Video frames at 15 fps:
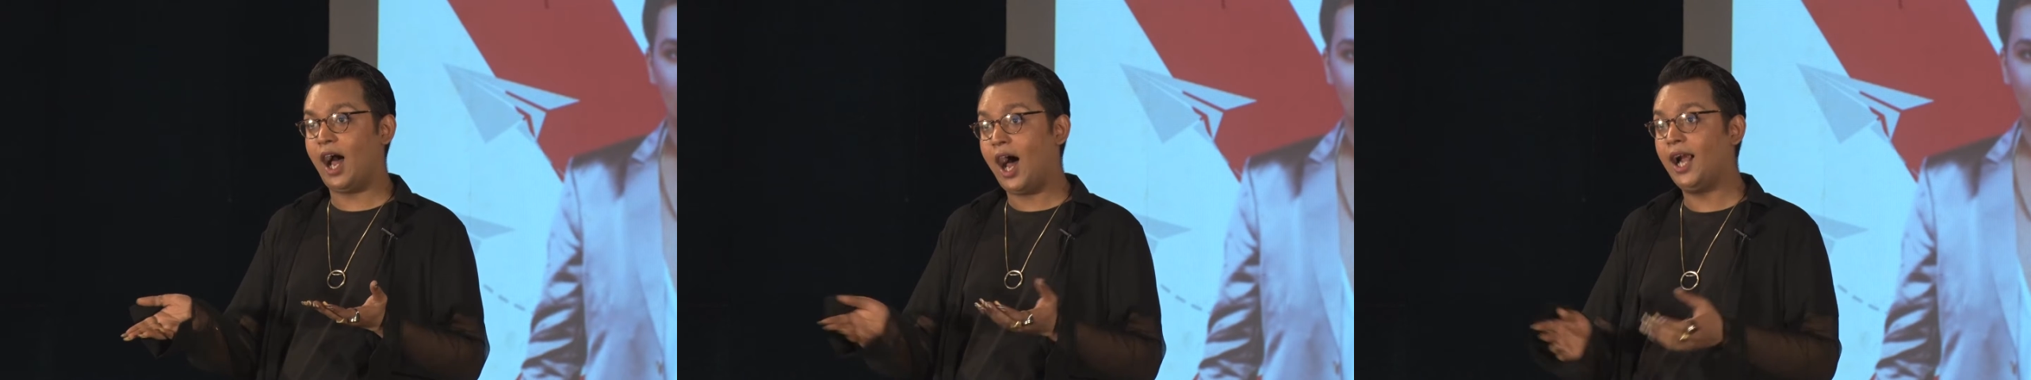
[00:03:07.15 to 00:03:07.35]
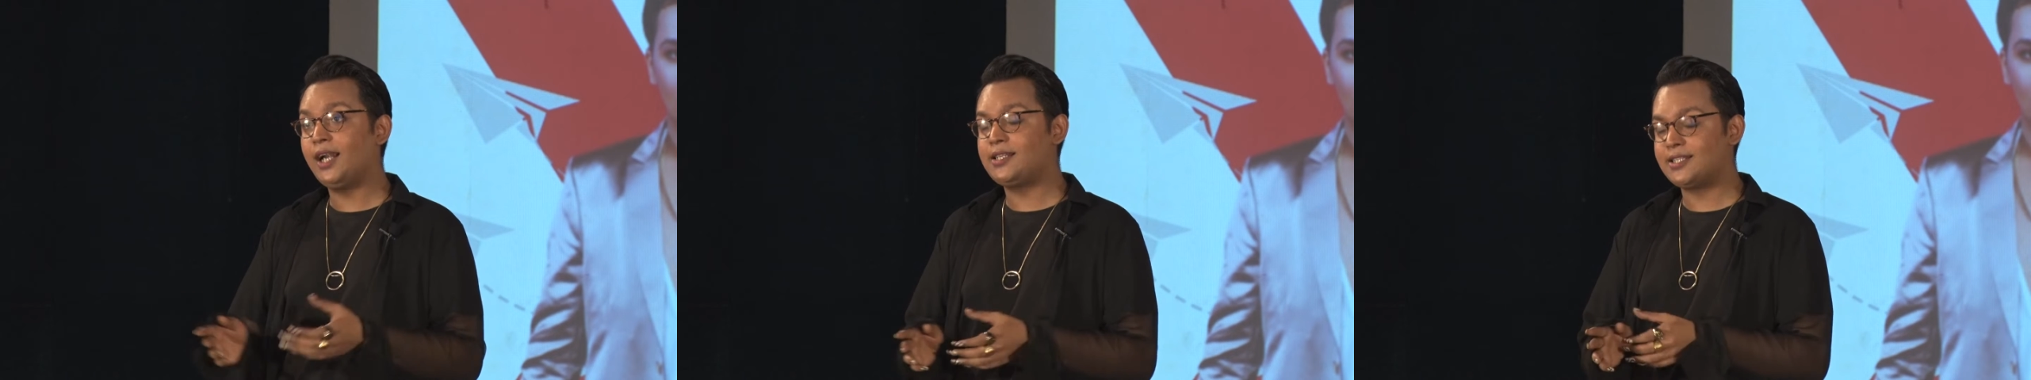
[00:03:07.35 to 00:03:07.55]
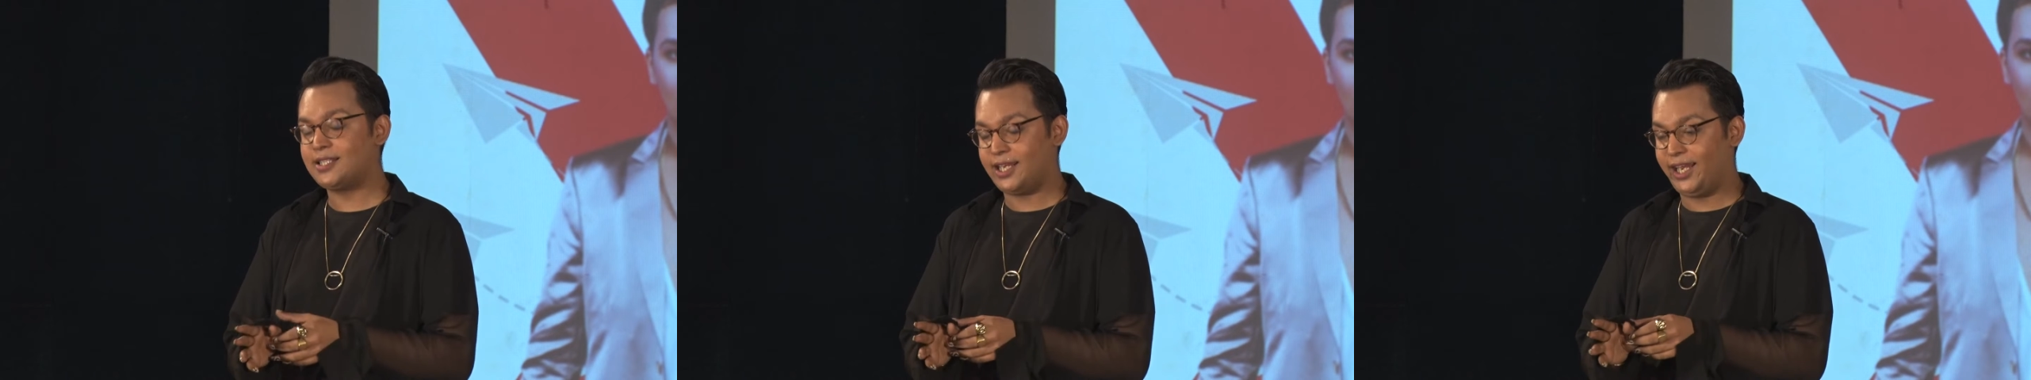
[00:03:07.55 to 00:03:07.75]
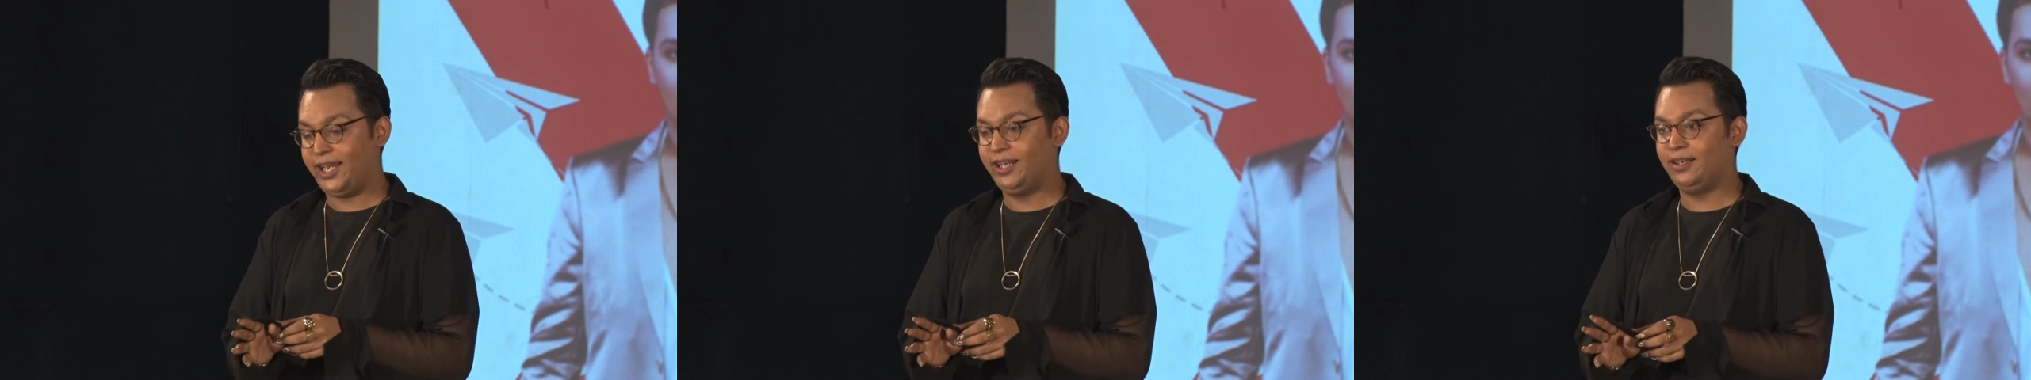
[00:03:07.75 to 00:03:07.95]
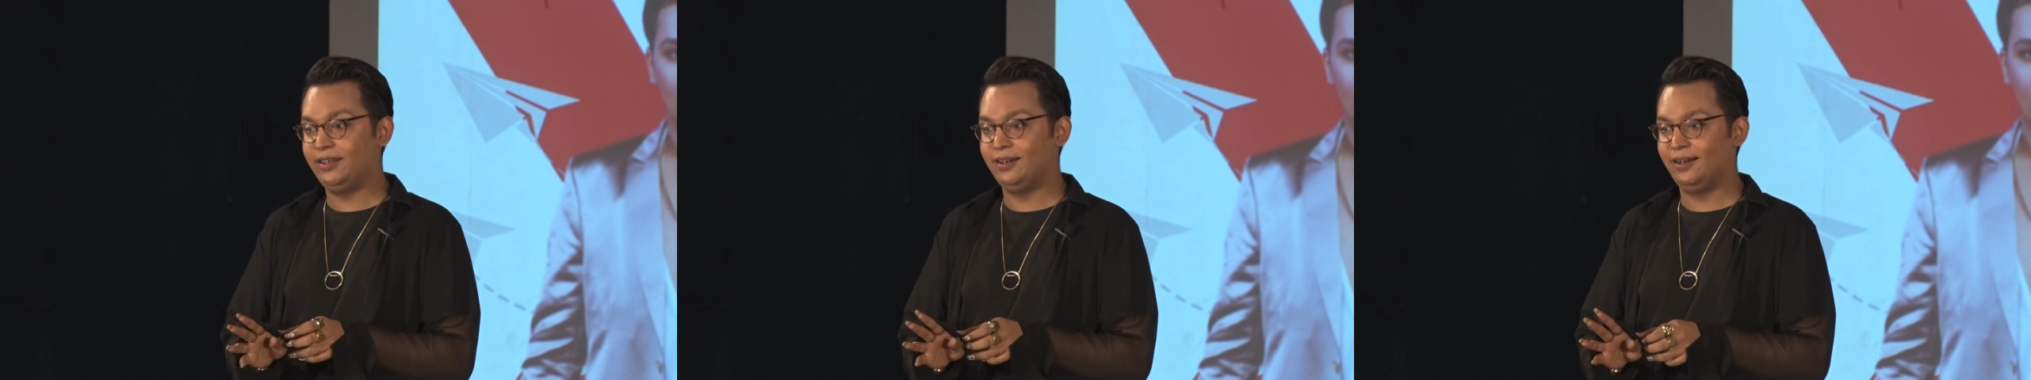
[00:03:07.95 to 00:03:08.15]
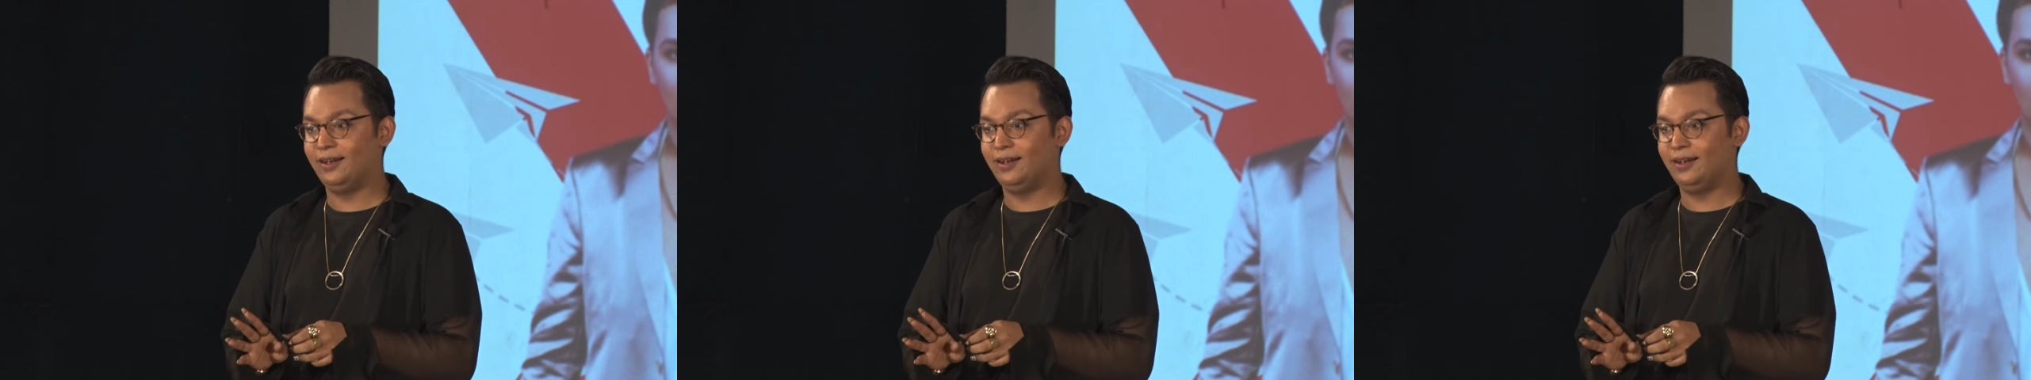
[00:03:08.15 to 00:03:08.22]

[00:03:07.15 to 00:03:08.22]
arts in